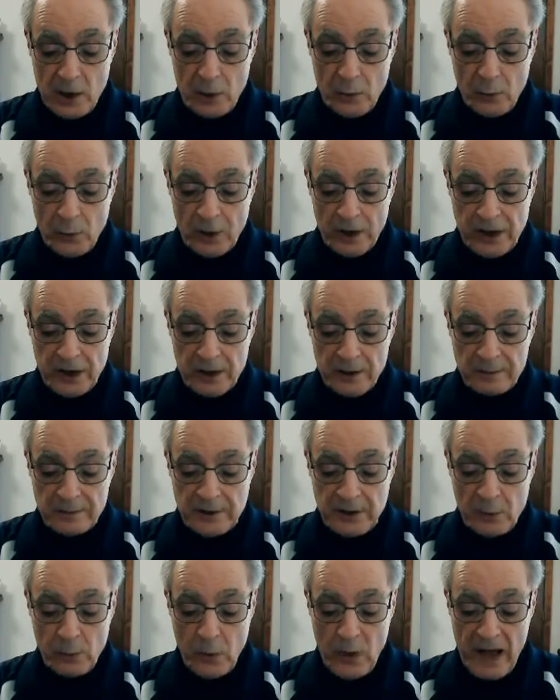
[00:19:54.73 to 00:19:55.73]
William
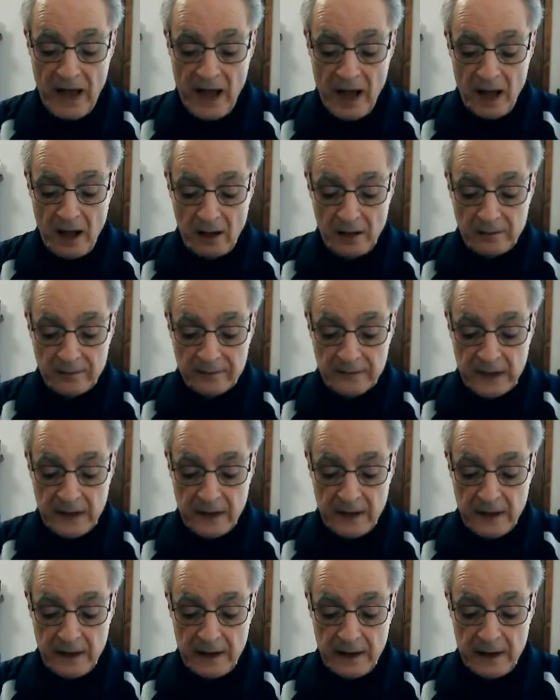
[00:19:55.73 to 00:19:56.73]
Dewell,
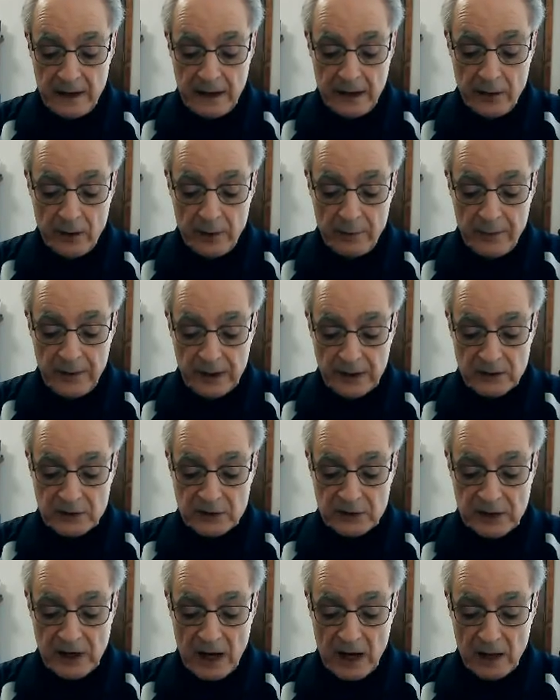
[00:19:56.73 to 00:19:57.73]
Arabic
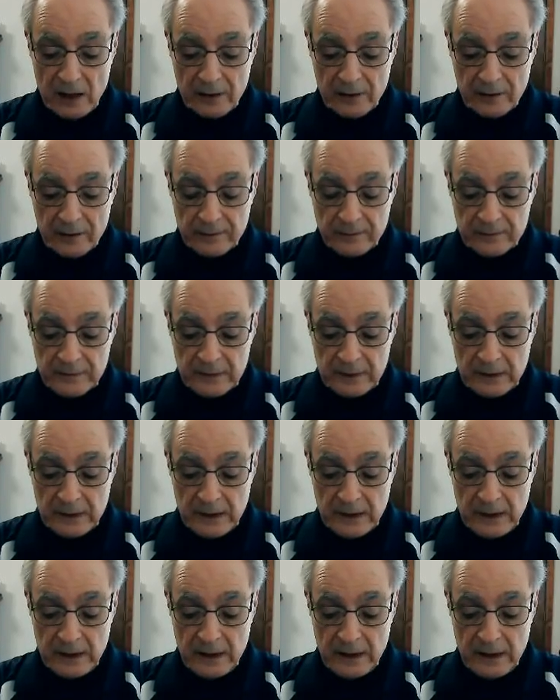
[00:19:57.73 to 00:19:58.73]
scholar,
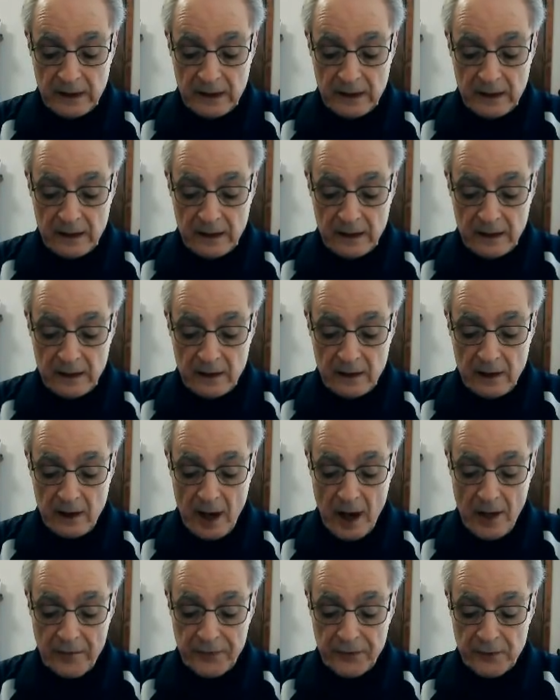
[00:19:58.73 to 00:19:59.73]

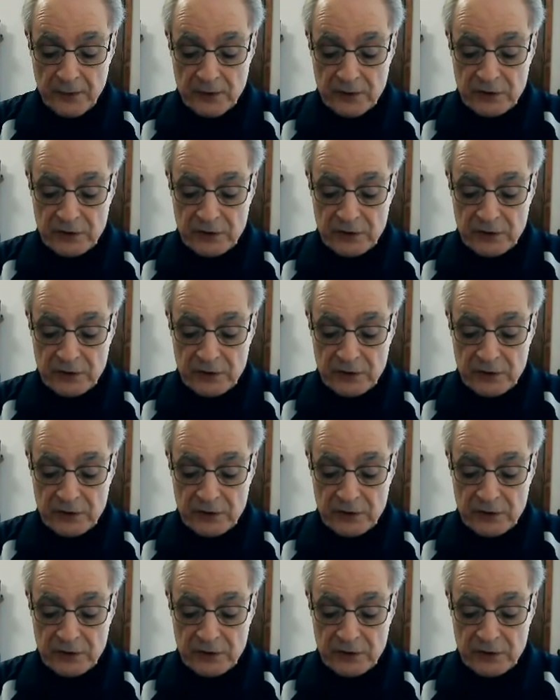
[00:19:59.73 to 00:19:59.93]
Authored